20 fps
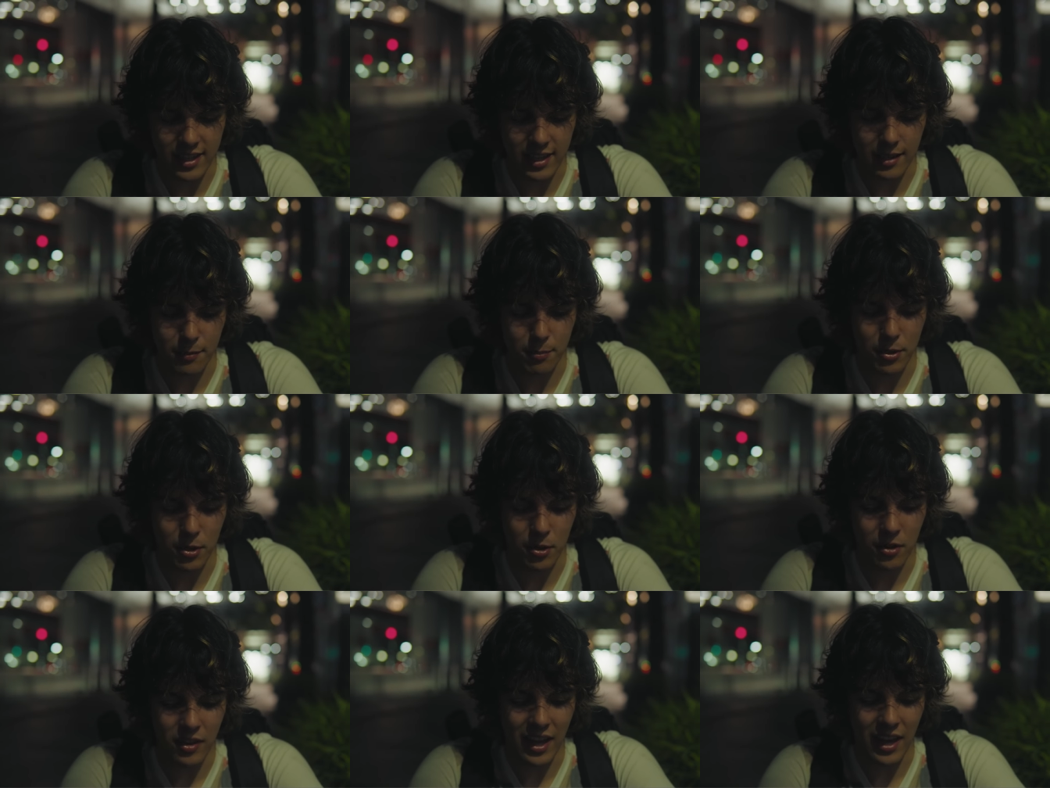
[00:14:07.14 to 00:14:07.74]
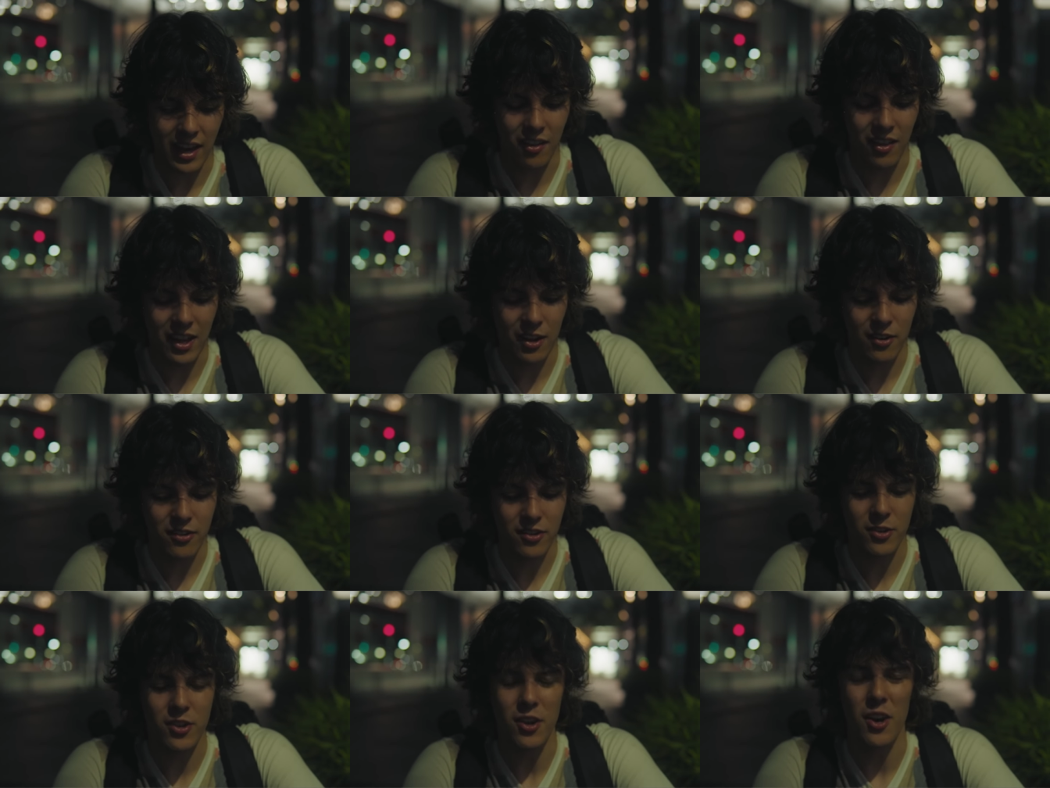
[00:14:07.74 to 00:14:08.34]
take a pill that
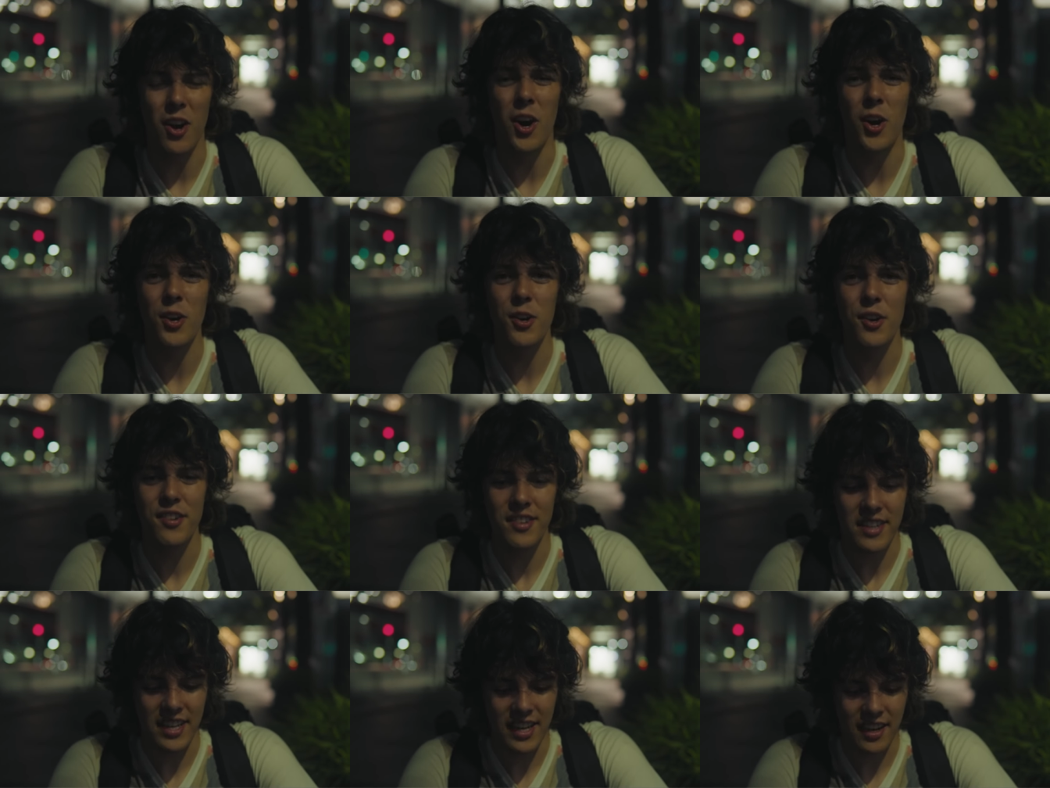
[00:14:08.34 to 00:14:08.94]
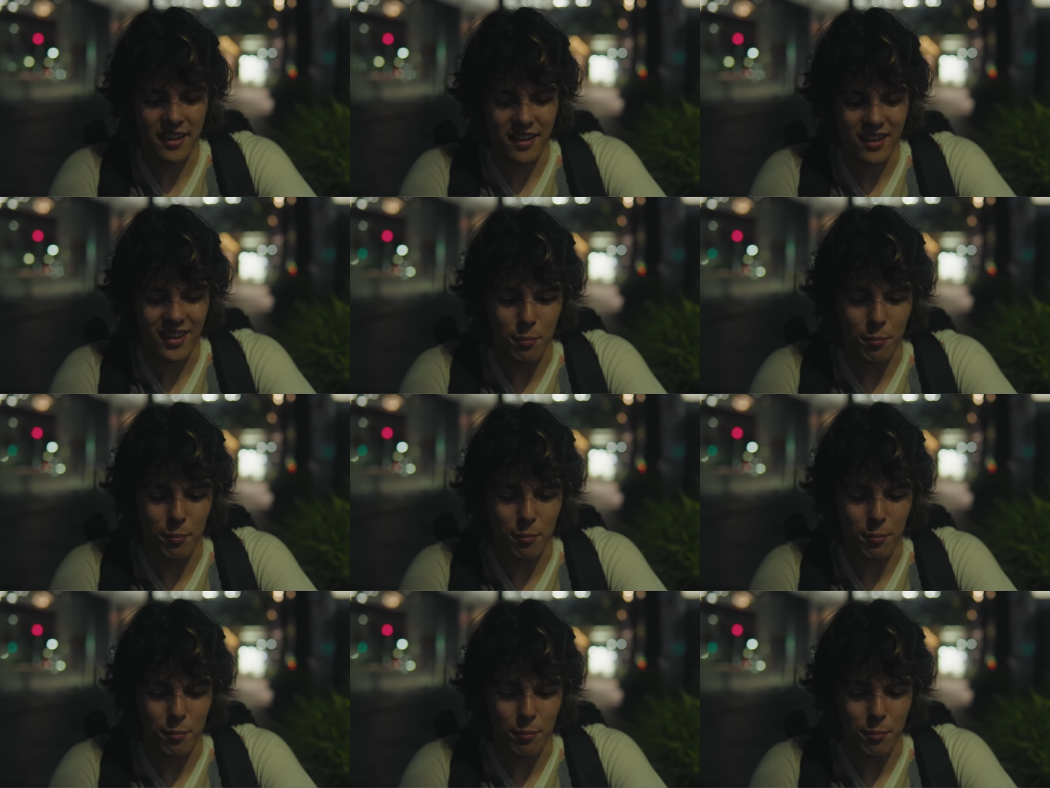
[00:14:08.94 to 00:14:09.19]
allows you to understand